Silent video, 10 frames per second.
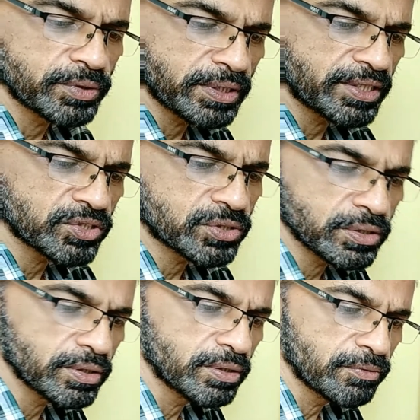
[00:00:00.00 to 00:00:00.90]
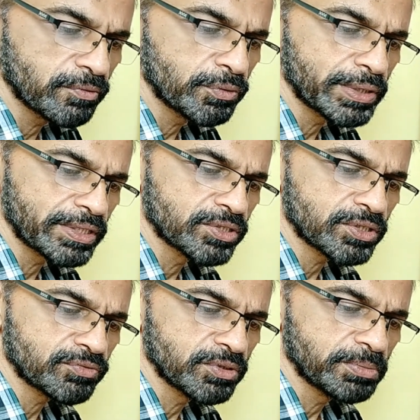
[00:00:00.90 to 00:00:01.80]
So in the next few
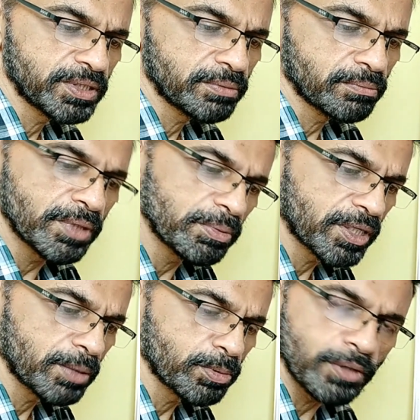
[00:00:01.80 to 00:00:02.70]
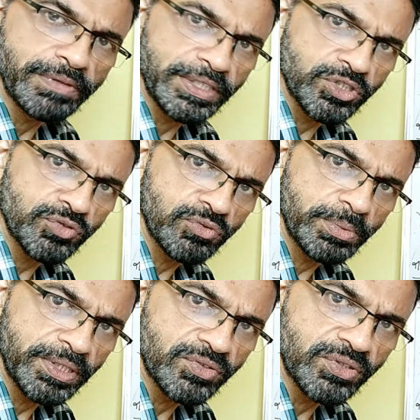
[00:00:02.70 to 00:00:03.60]
lectures, maybe a couple of lectures, we'll
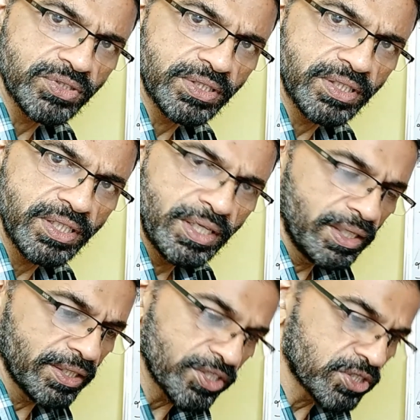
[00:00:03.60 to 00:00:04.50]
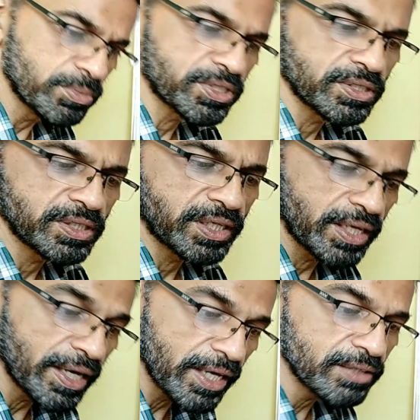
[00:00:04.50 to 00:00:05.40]
be discussing the estimation
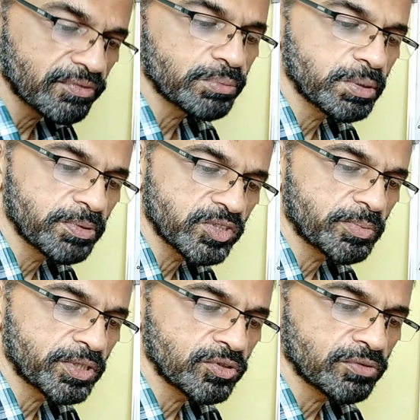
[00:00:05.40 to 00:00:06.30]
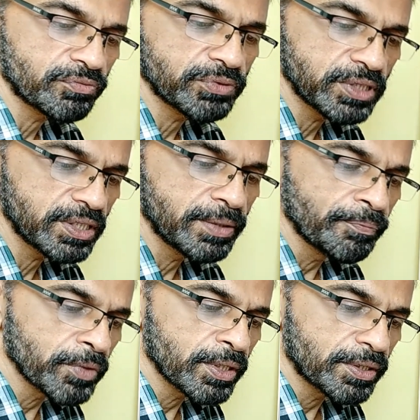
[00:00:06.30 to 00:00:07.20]
theory, again from the perspective of the
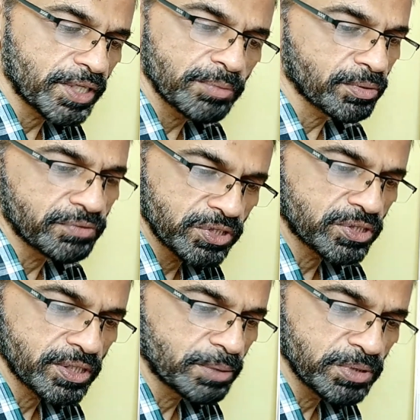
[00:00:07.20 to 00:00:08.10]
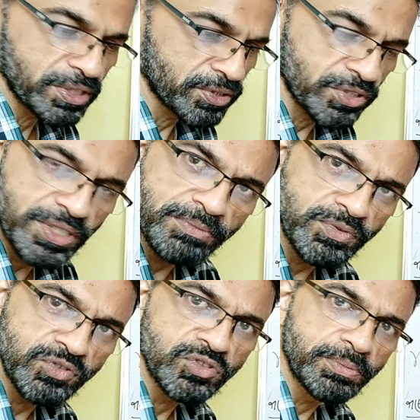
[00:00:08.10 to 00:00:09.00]
type of digital communication systems
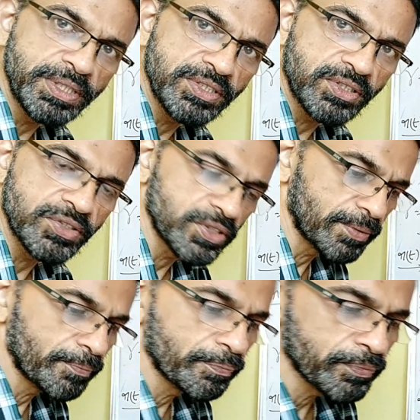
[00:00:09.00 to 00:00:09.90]
which we'll be discussing.